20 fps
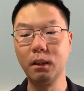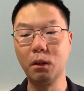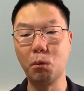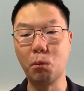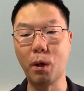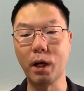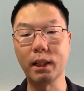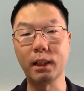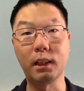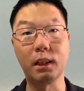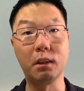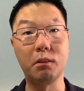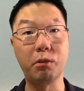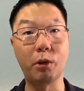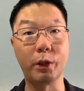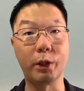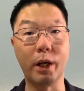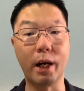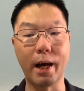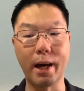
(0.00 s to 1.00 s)
One is for
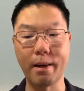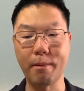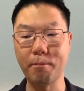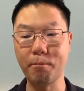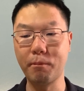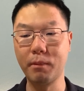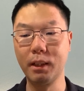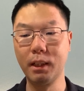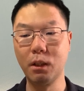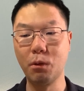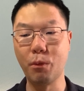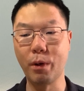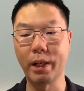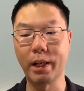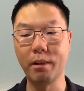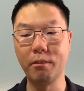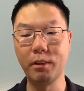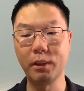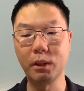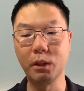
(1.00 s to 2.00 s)
your app.
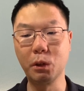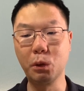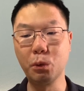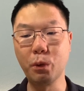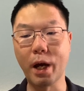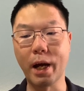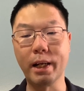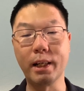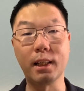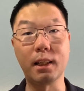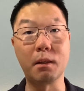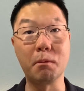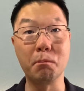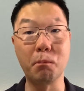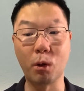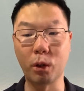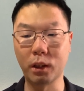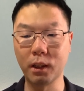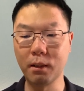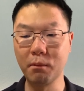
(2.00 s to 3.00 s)
Whenever you do any
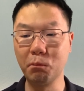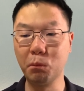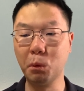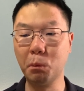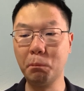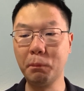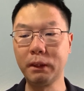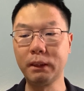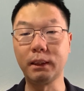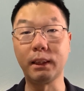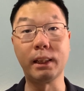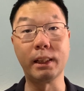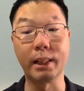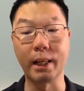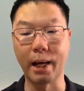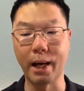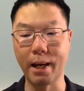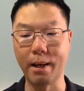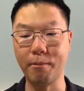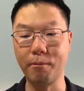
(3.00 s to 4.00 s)
important movements in the
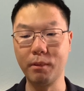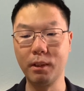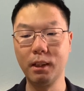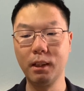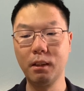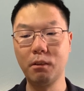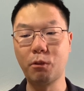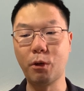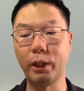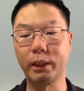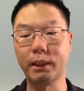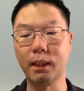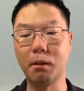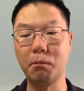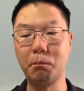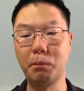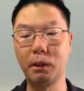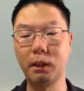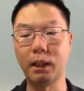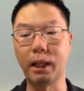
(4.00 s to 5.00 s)
app, for
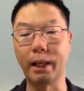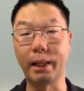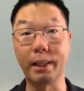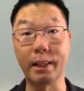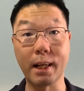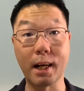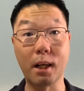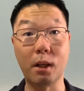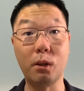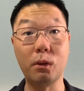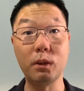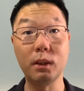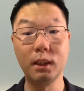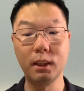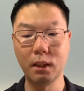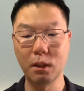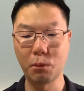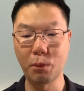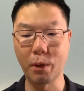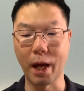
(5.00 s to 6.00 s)
example like now,
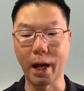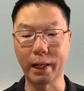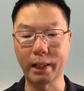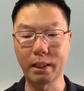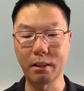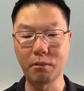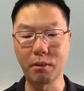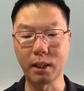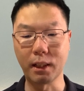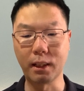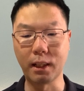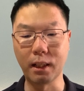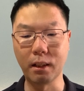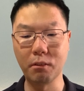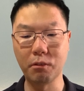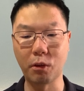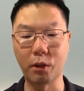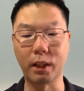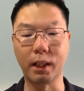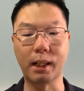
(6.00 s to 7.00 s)
we are activating
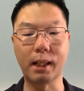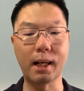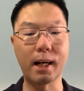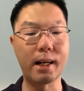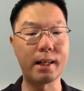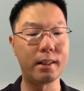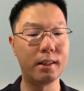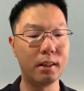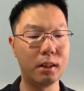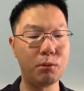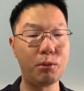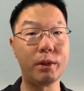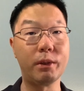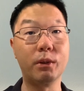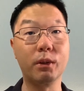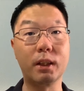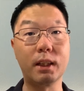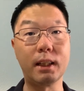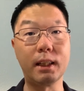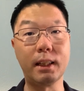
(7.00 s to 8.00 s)
for the card, we have to
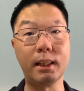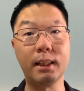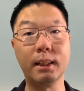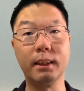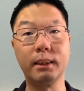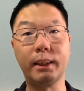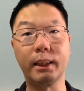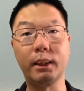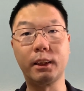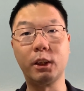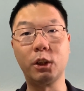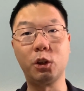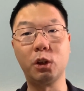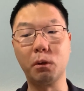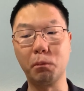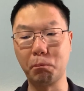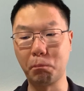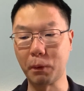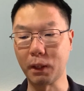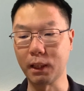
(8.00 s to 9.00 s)
key in the
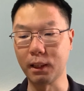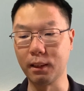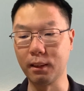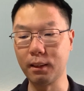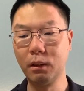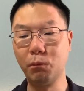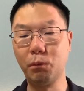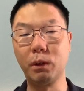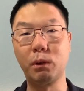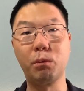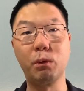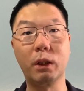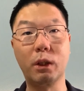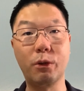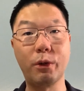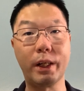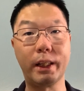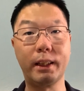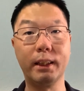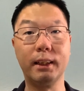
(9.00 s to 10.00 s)
6-digit PIN which we
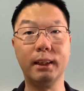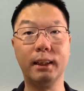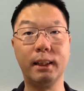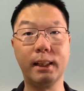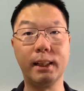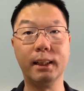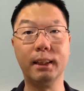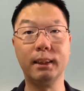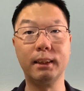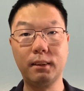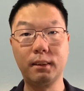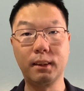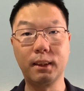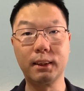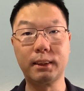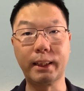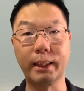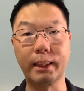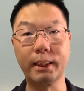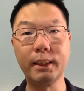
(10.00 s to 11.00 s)
created earlier. The
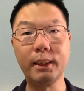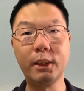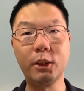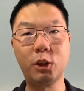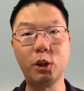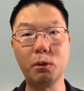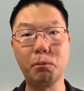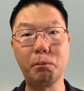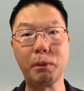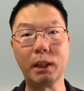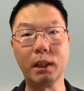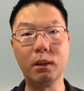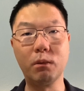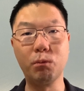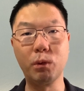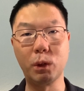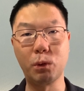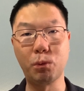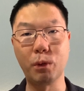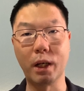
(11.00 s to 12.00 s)
second digit PIN
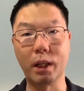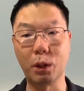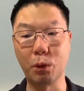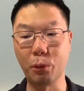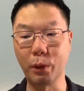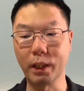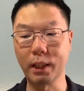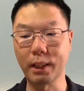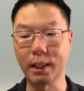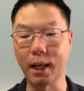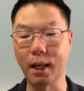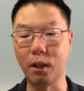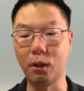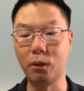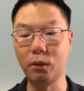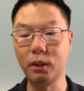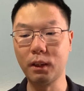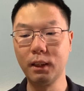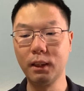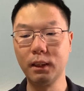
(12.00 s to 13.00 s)
which we are doing
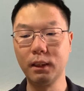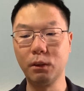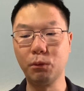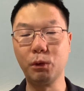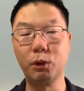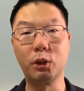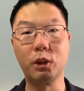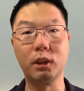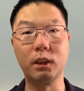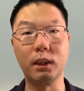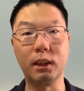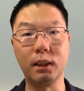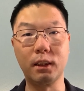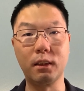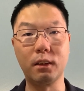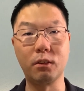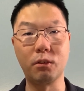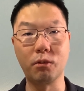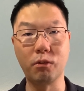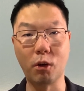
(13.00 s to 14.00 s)
now, which is it
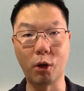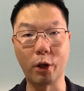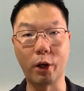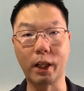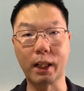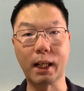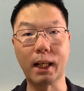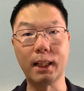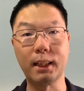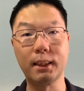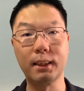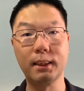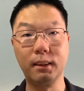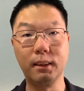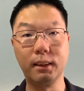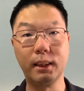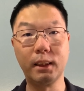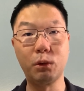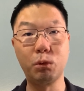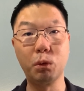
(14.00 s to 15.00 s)
for your card,
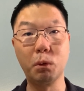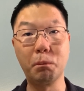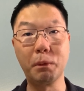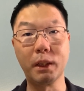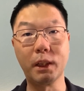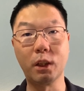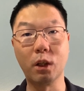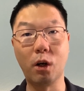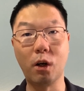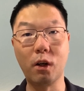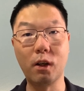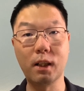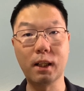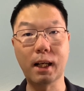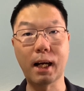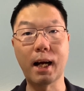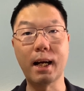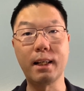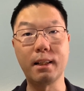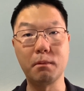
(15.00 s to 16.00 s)
this will be your
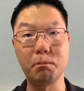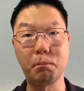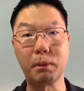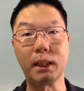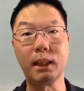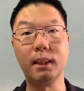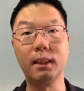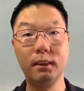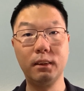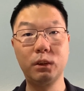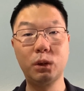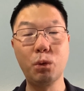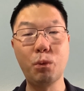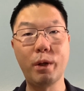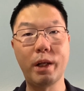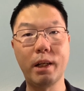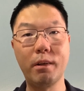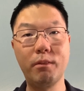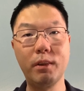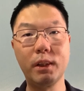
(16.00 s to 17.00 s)
card PIN. So
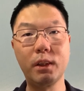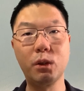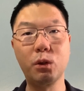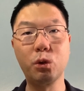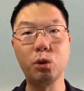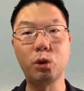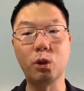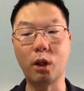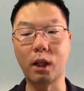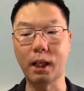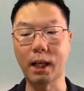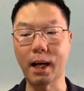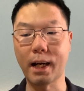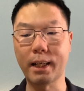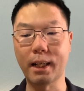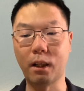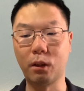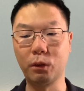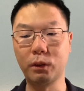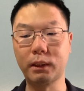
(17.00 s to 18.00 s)
whenever you use your card
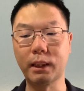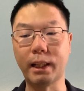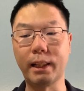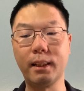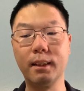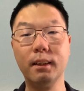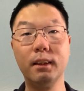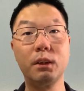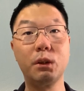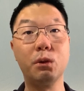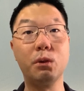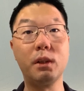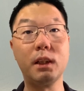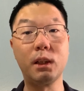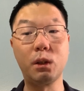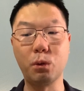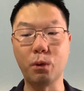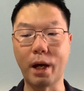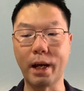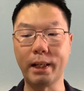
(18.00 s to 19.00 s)
outside, you
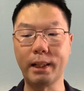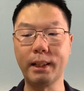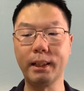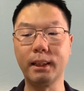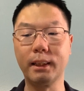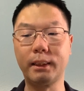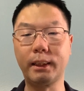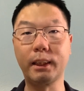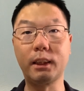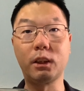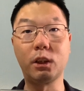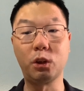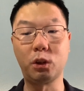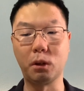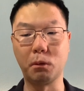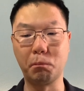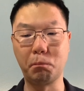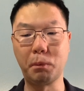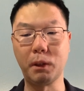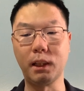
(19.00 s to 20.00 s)
need to enter the
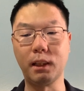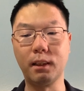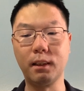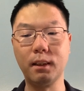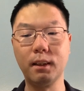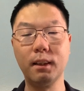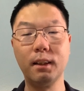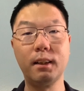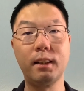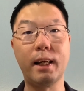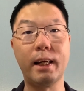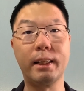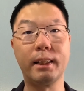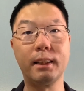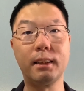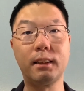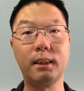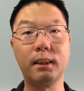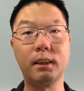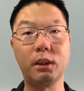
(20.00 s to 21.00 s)
6-digit PIN, and
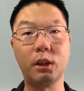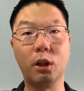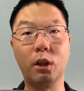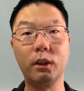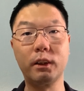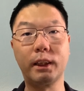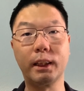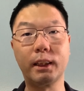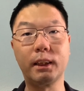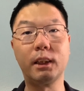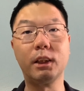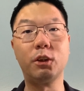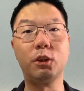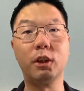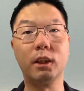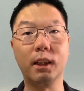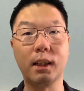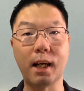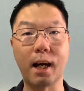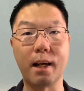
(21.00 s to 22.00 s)
this is your
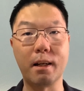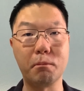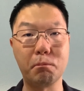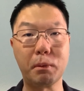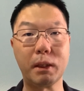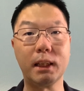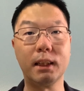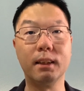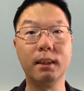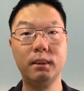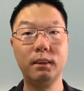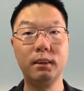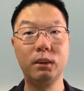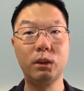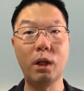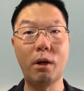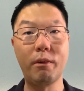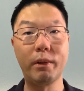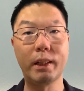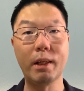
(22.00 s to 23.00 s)
6-digit card PIN. So
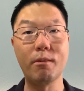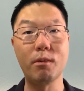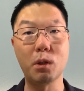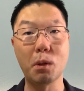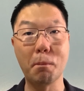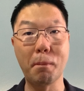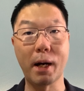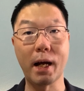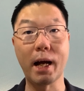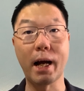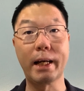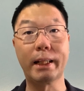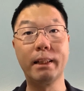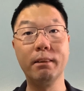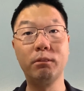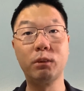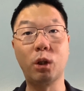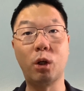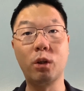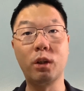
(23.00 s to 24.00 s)
every time when you buy
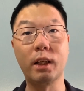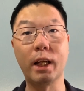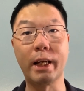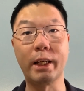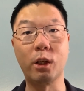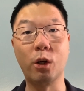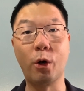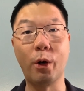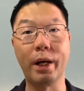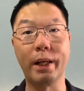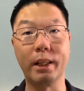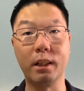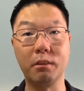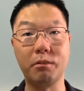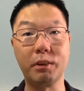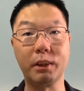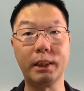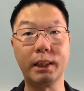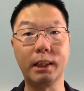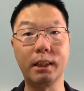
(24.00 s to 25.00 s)
items online or at the
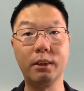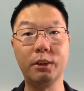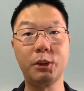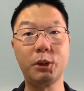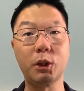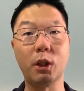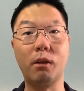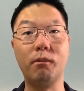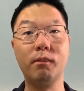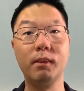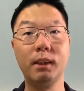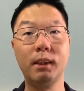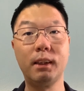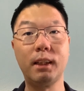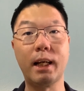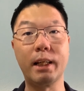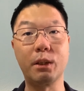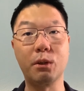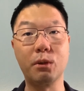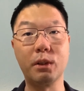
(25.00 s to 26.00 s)
physical shop
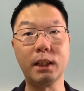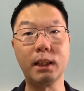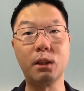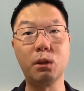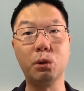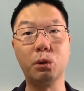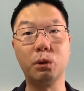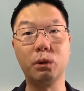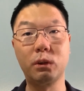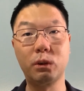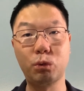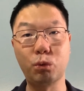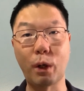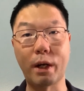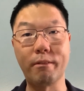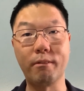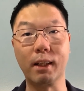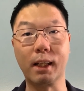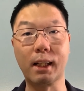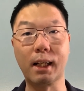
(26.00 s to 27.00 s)
and you need to
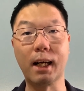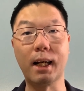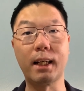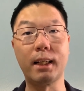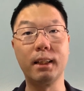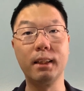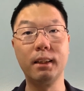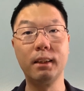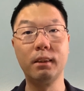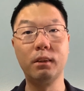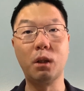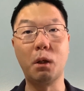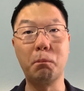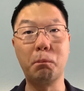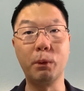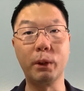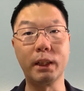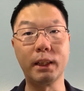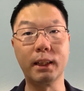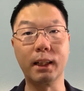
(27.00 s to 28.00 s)
swipe the card or
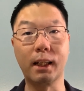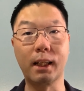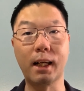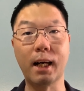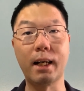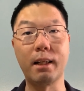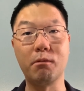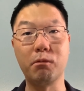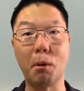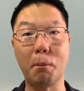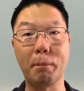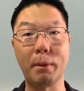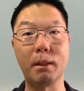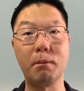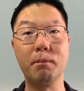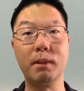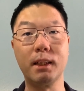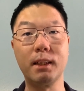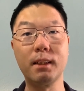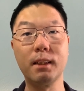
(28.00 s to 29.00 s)
put in the card for
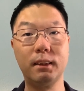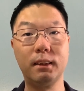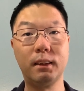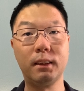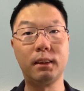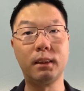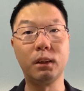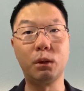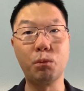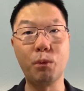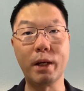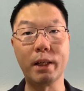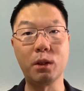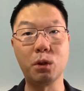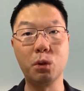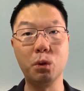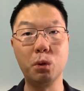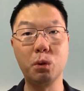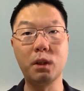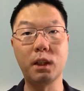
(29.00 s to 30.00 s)
payment, this is when
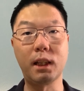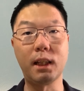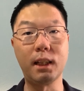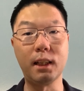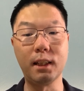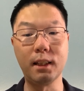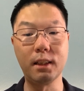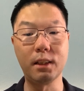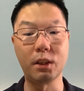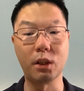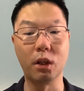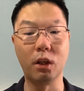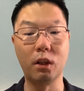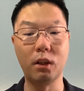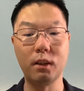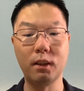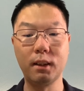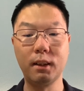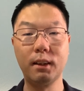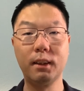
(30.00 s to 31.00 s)
you key in
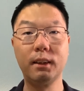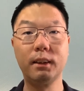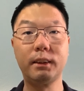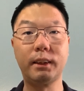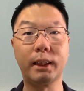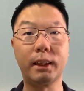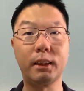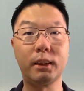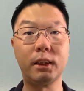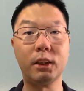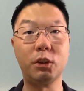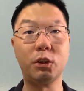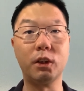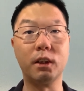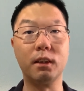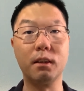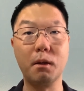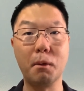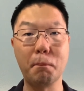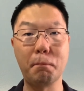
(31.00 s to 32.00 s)
your
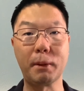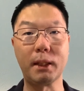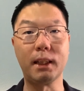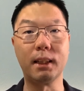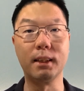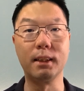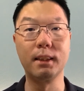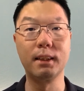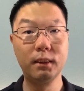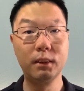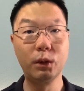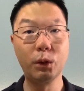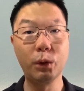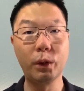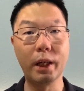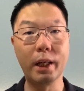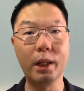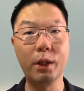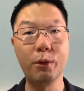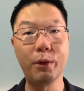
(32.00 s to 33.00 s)
6-digit PIN. So you
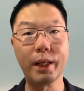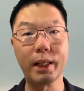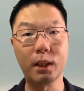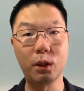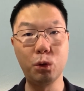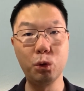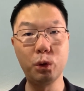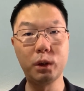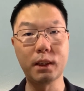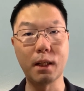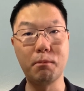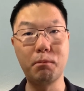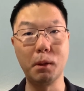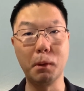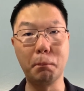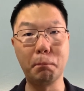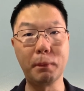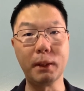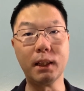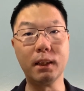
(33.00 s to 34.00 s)
can create two
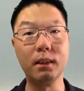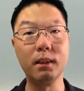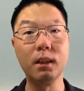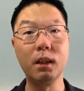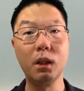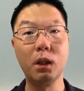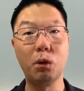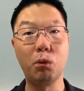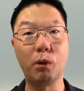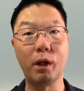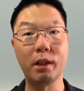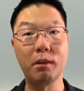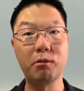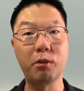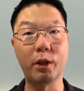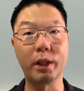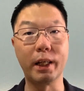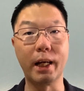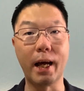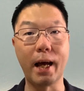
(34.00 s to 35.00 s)
separate PIN, one
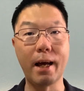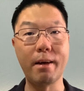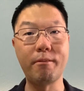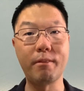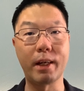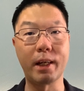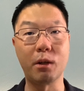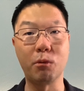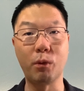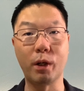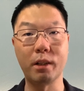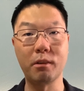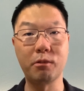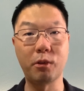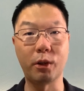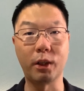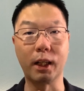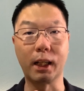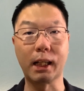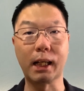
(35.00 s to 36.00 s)
for the app and one
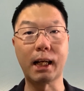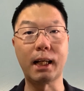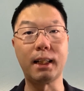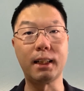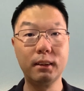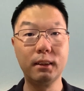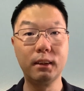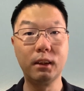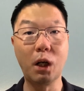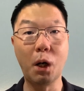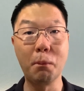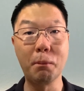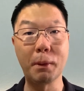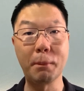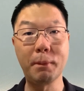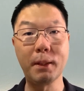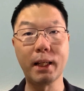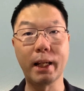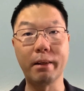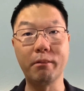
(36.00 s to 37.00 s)
for the card. Or
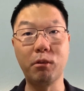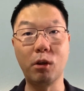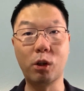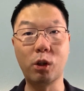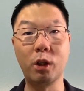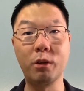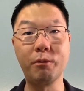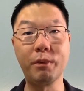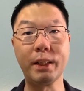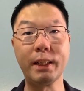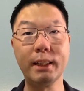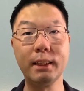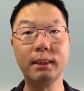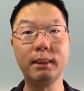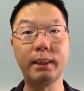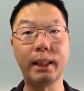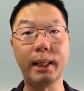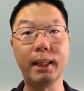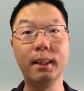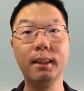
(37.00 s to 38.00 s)
maybe like for convenience
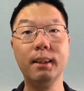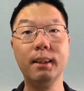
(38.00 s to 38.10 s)
sake,